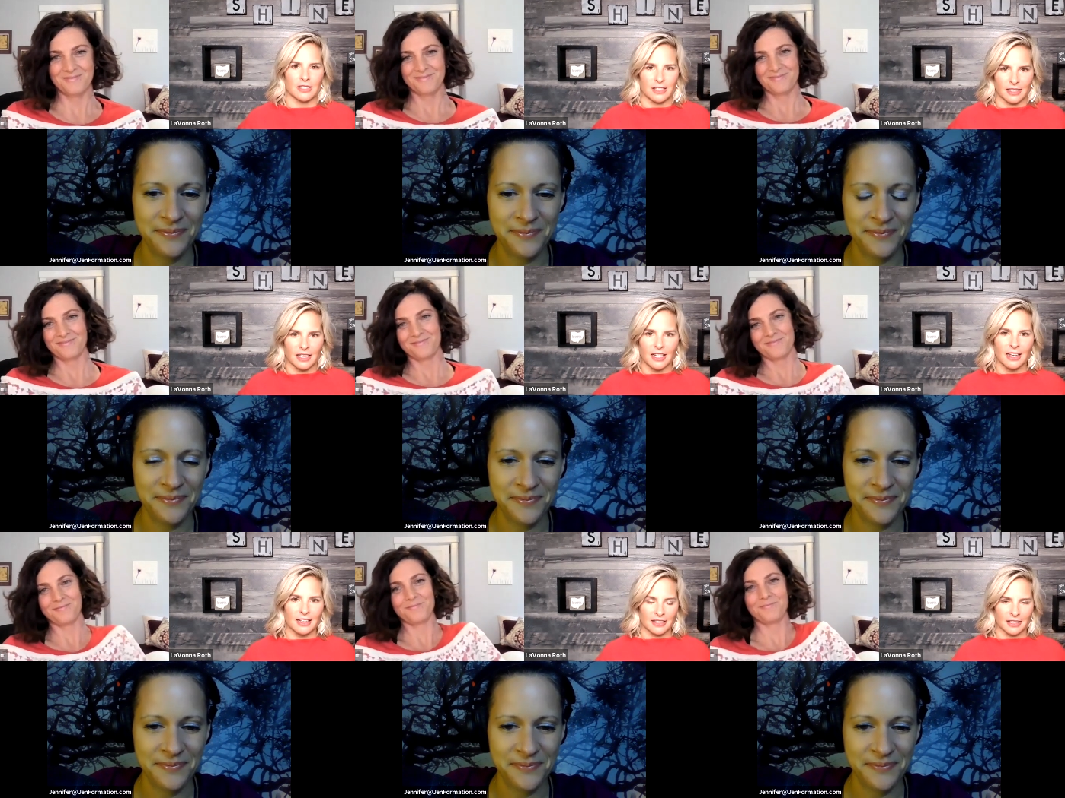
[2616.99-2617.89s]
Speaker 1: and
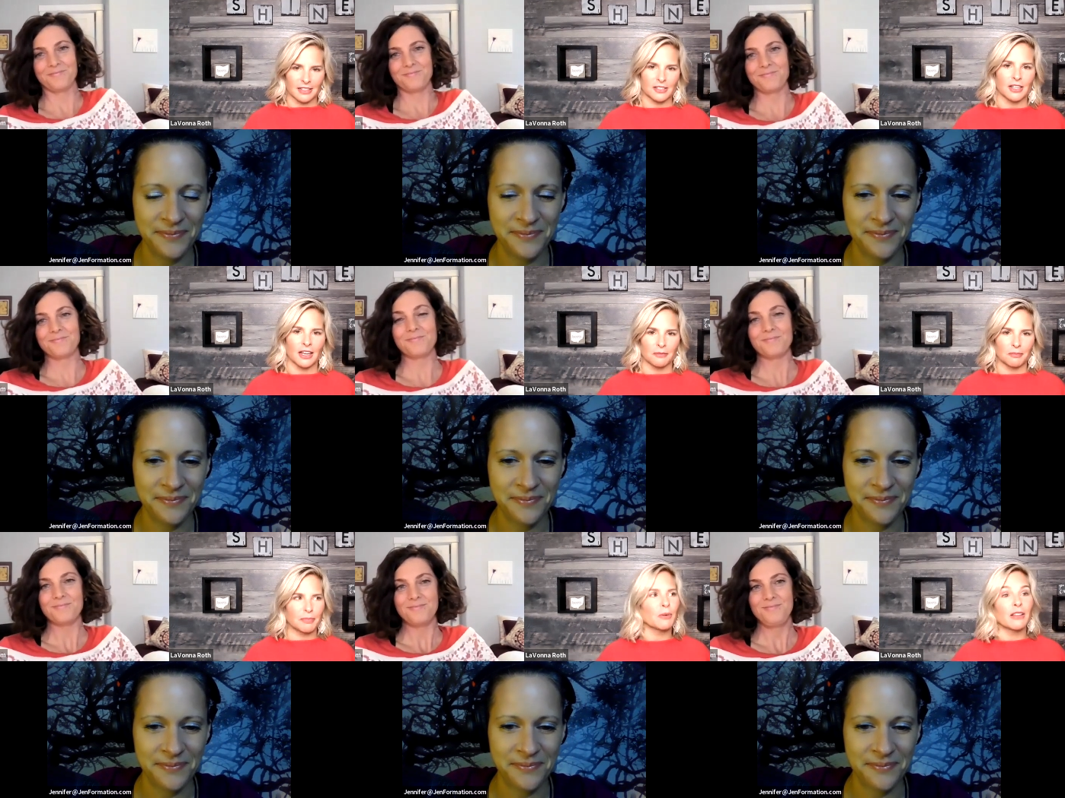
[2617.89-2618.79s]
to to uh,
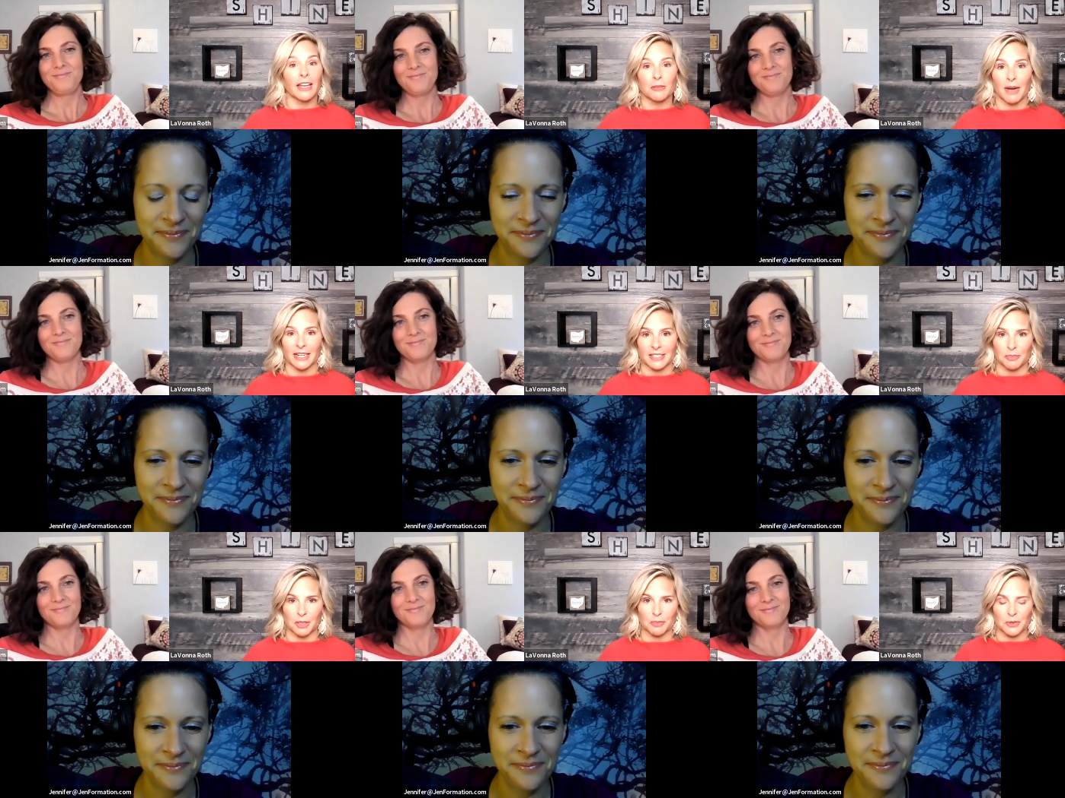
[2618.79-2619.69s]
be around like-minded
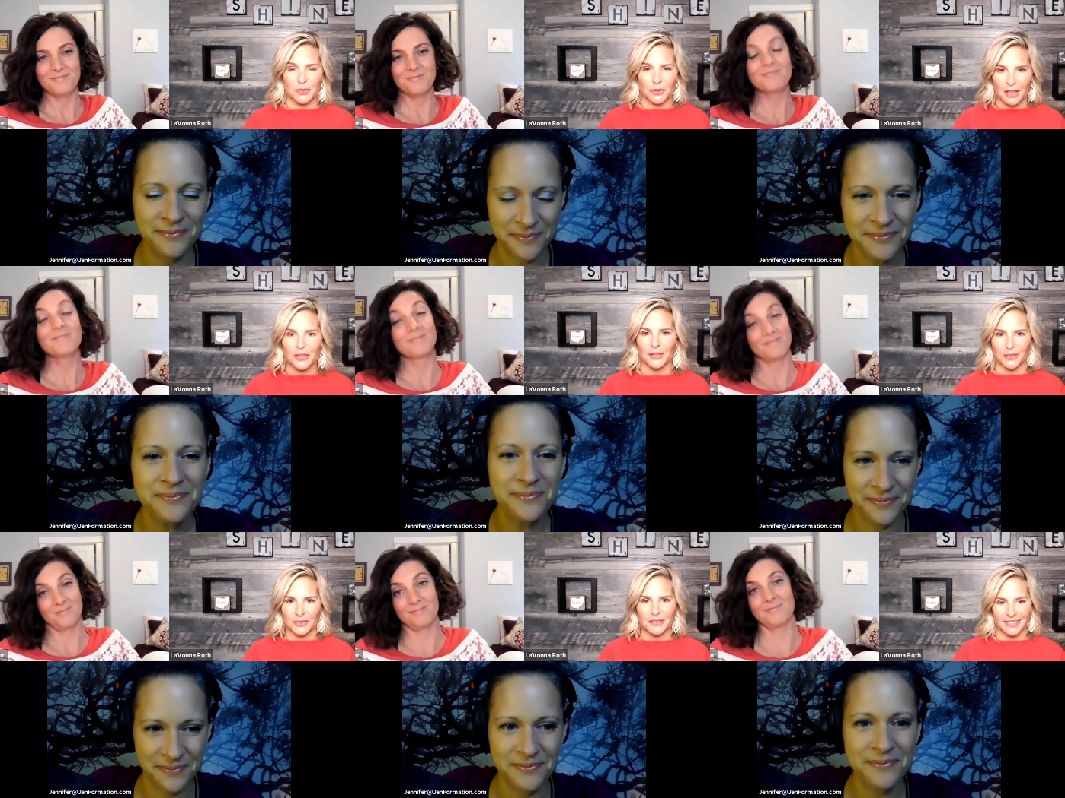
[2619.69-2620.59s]
people. So thank you.
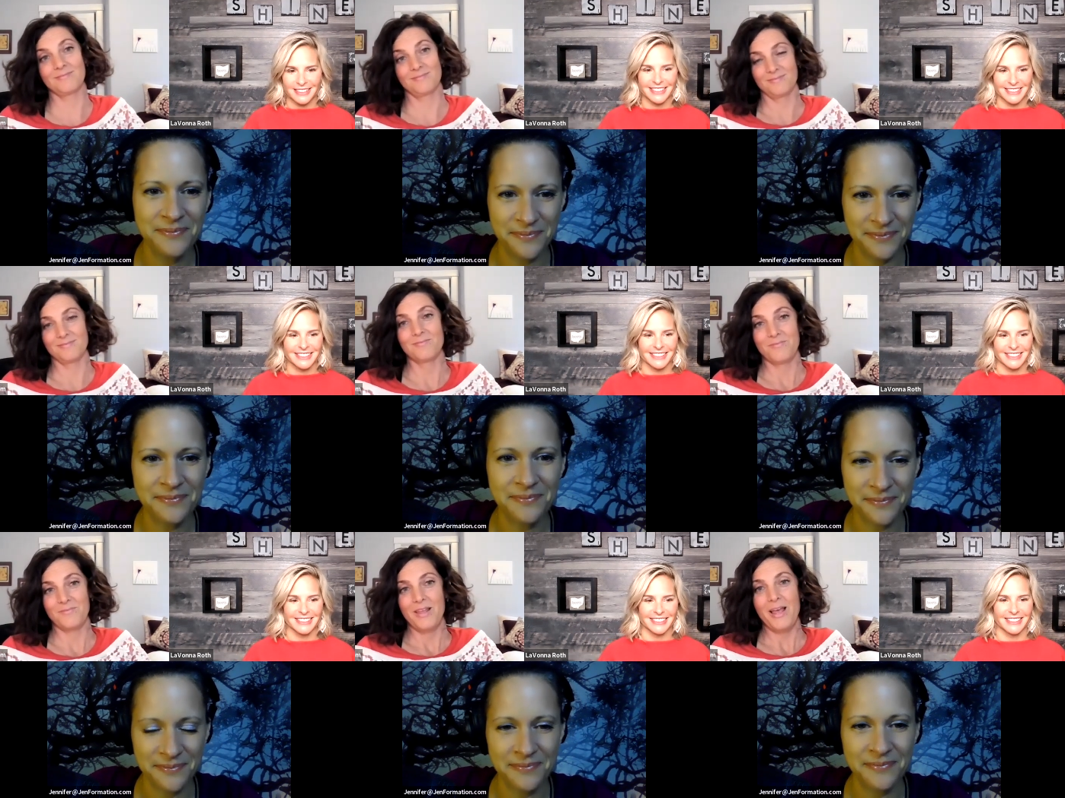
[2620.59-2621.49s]

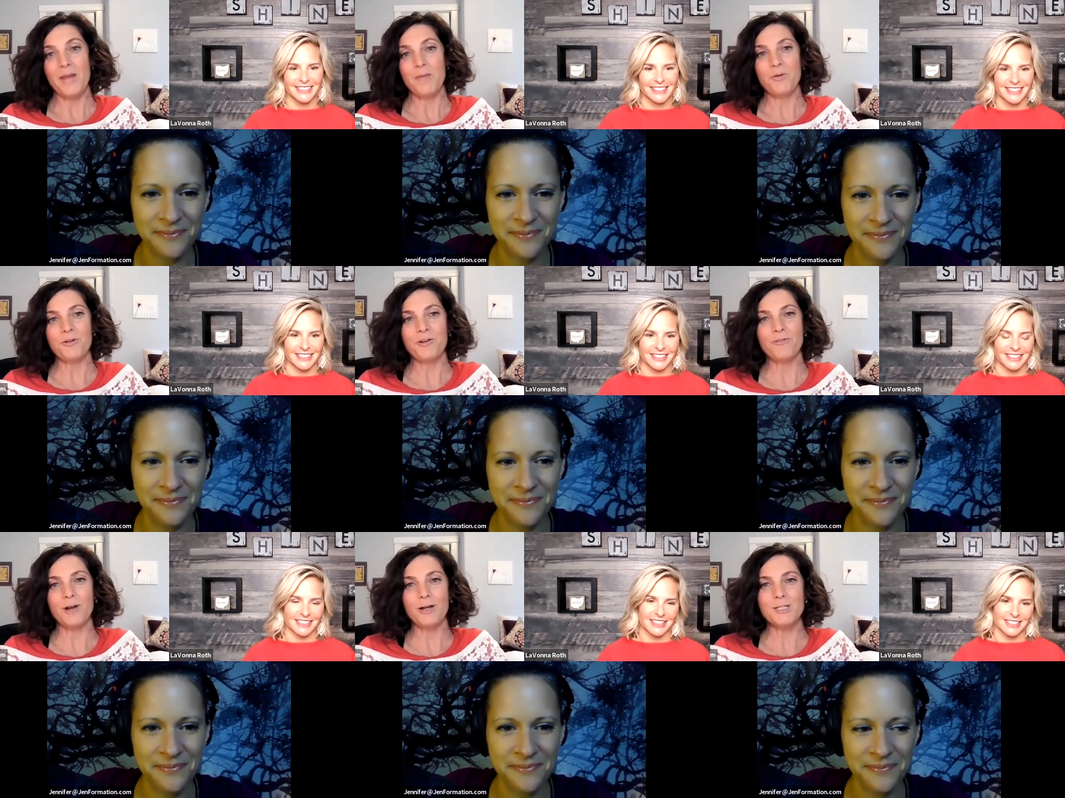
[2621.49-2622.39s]
Speaker 2: And I'm wondering
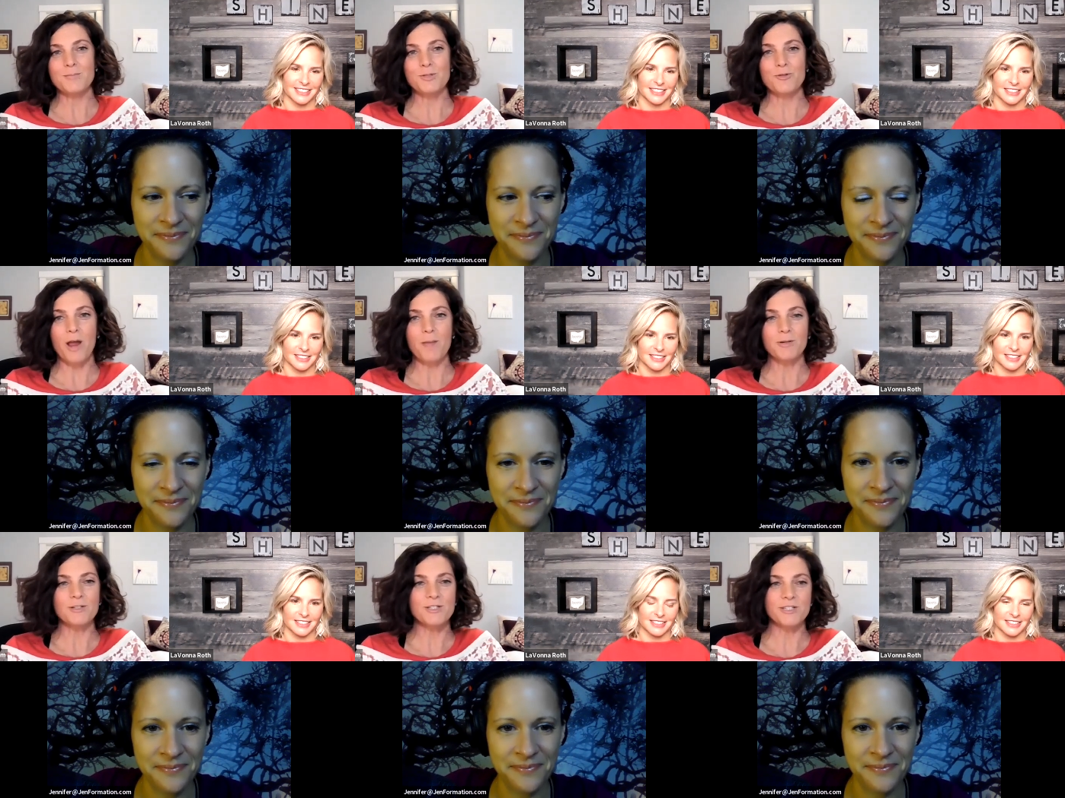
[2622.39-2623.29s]
for our
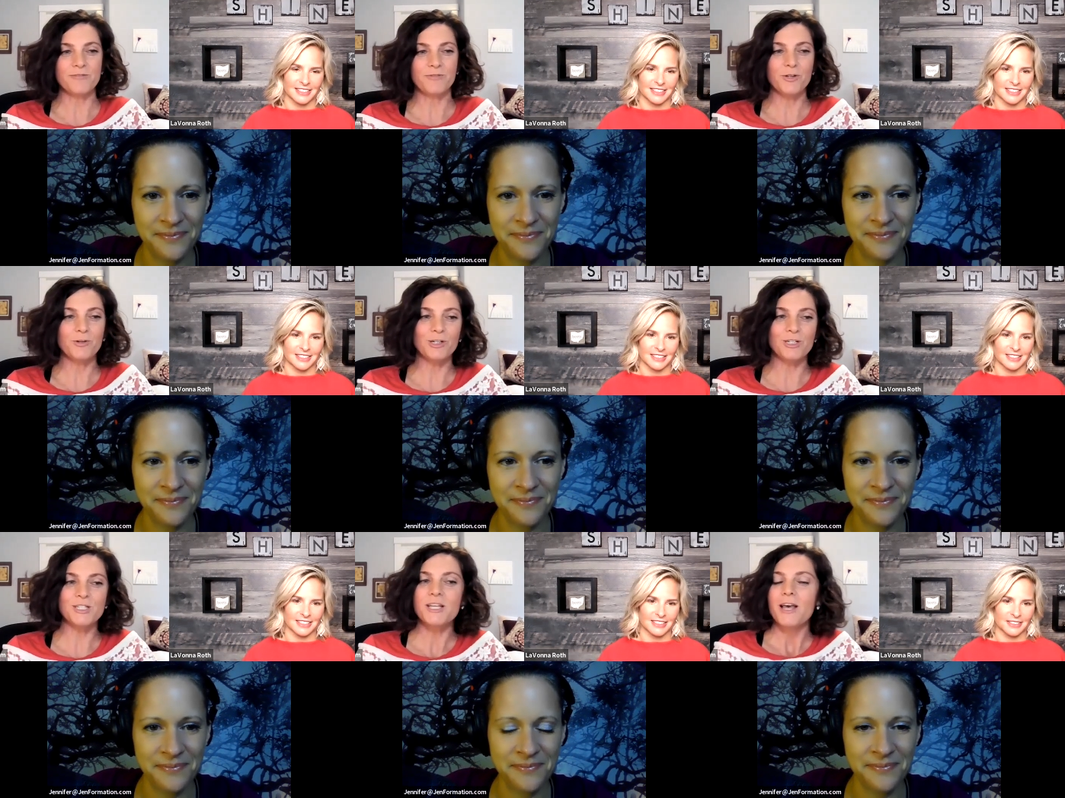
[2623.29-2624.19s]
subscribers and
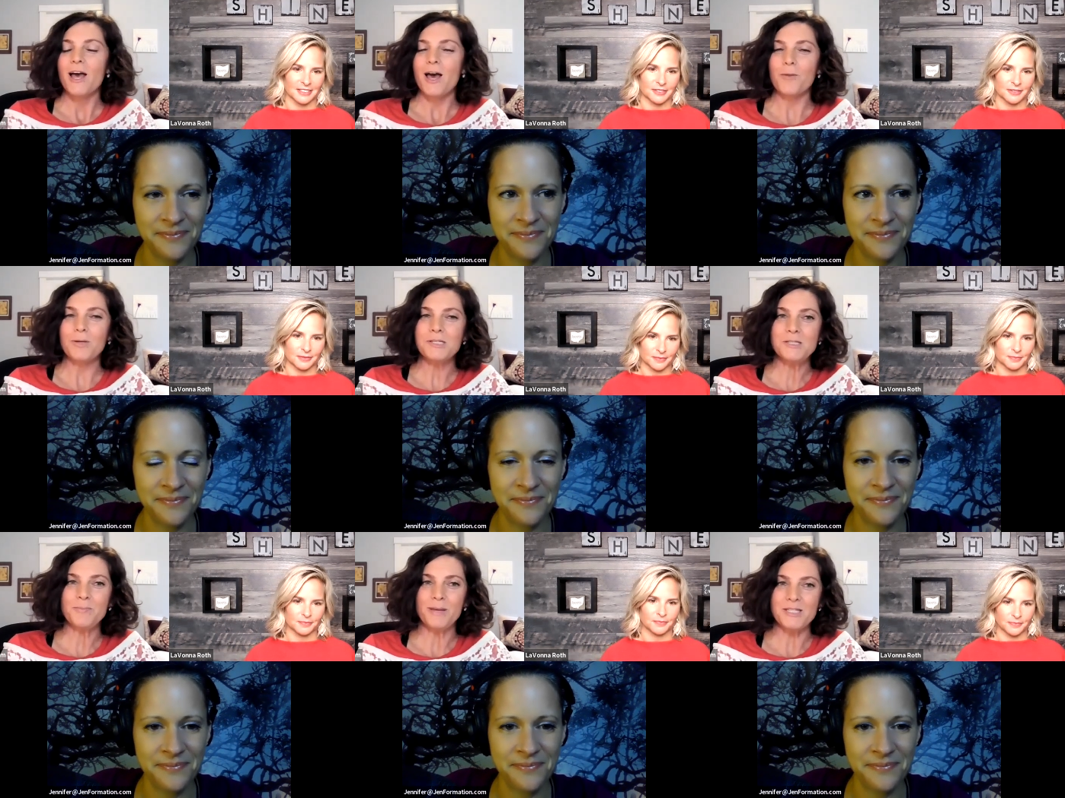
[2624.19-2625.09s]
viewers, uh, what's
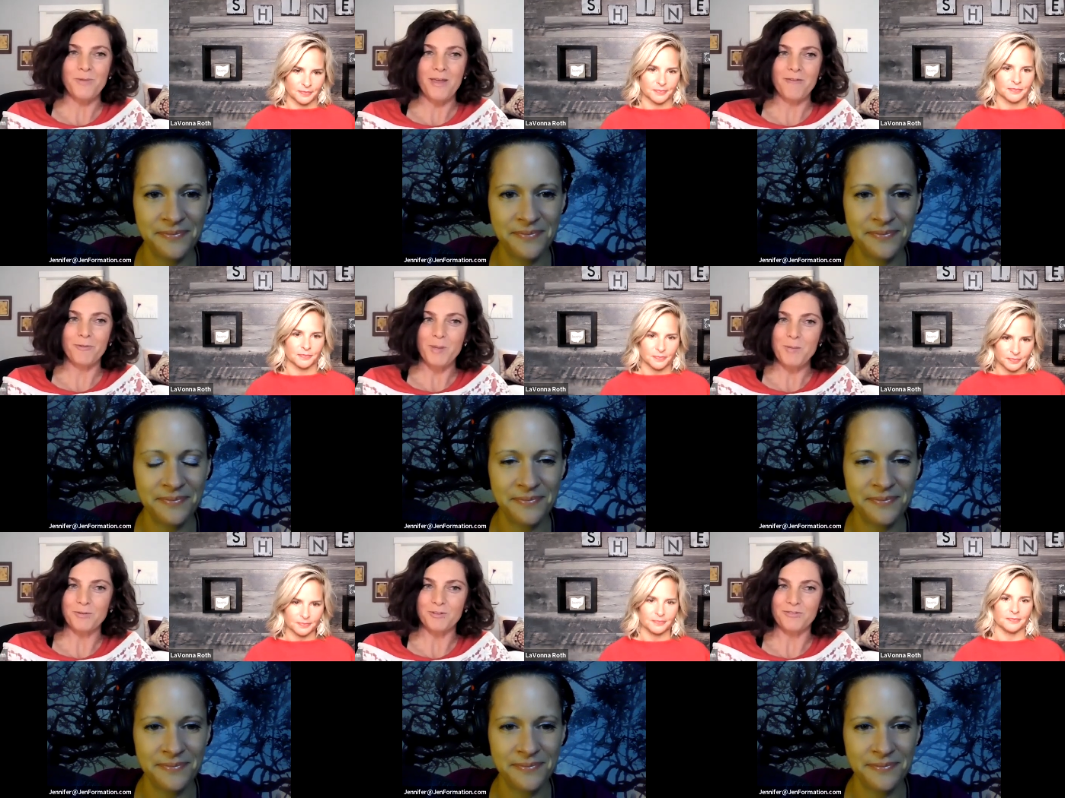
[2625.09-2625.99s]
the best way for
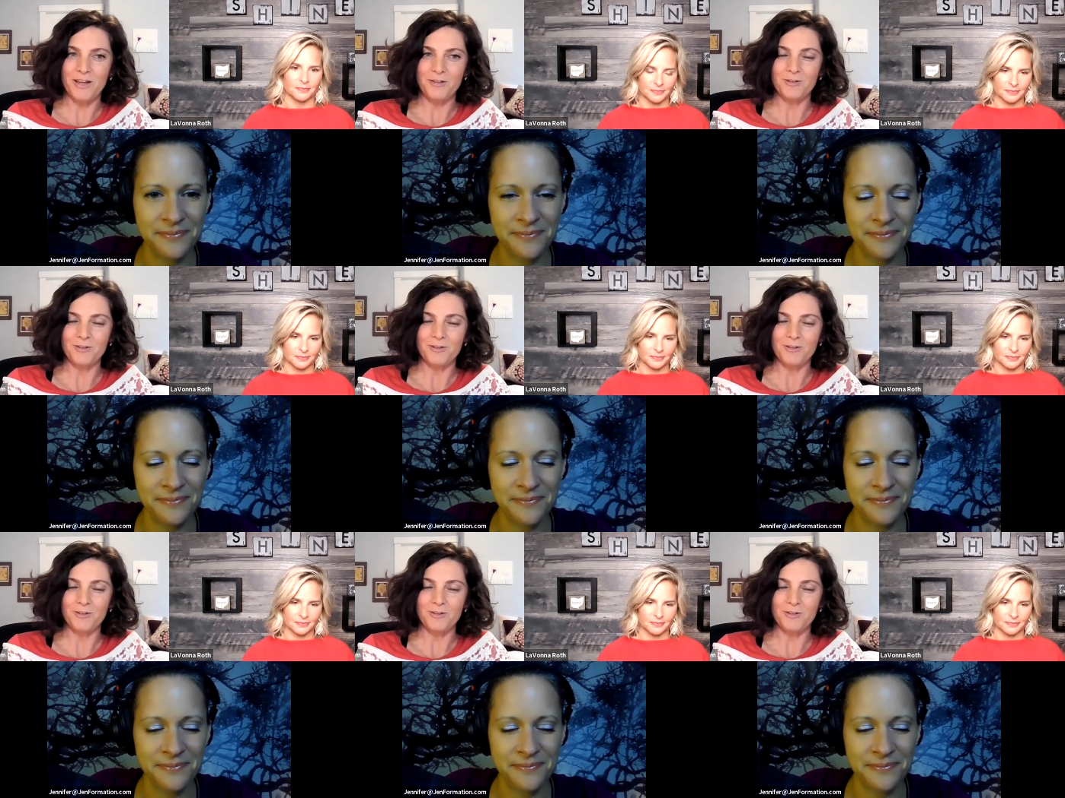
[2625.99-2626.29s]
people to find you,